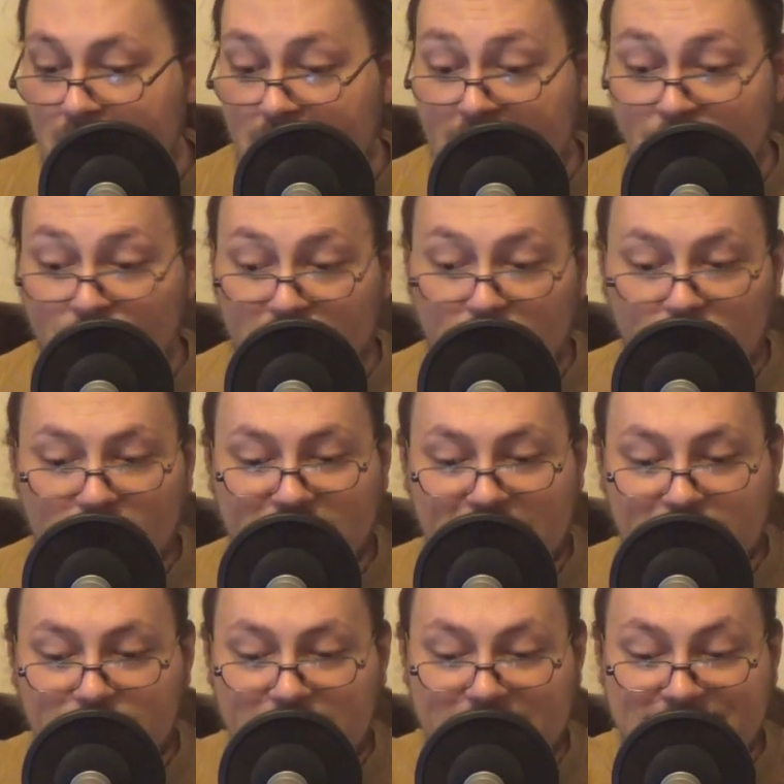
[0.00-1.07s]
And with all of
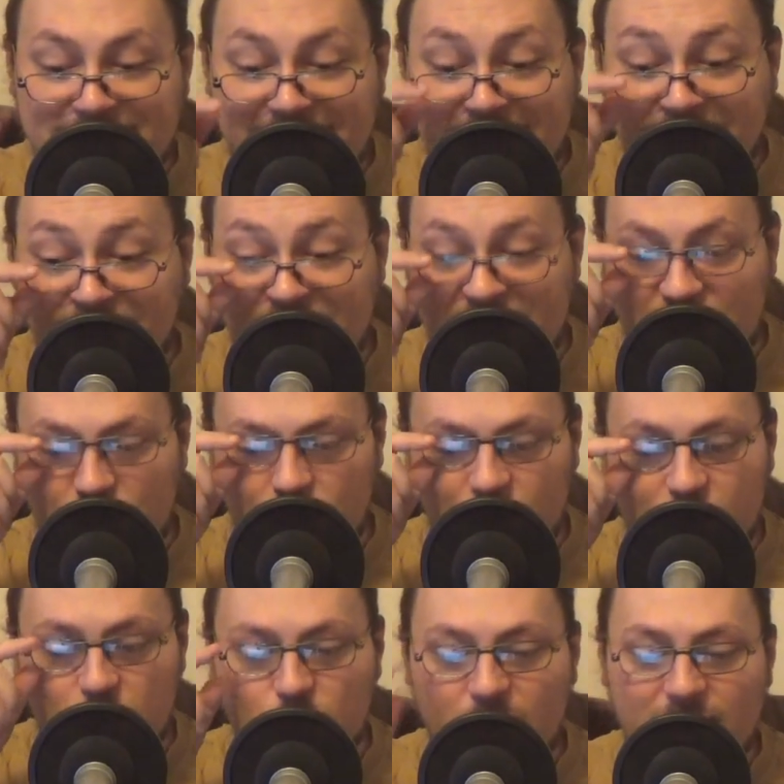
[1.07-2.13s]
that being said, thank you
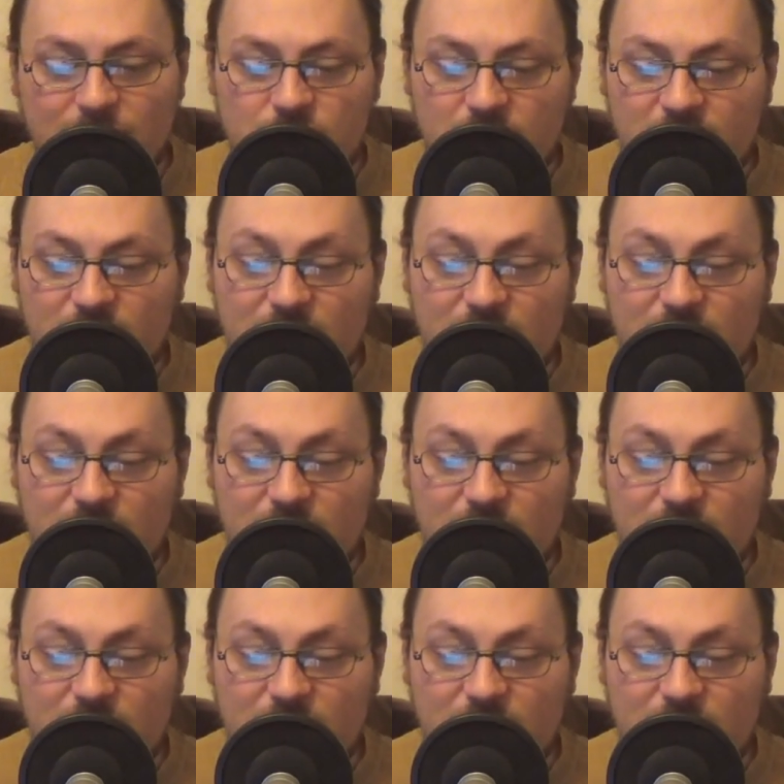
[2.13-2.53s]
for watching,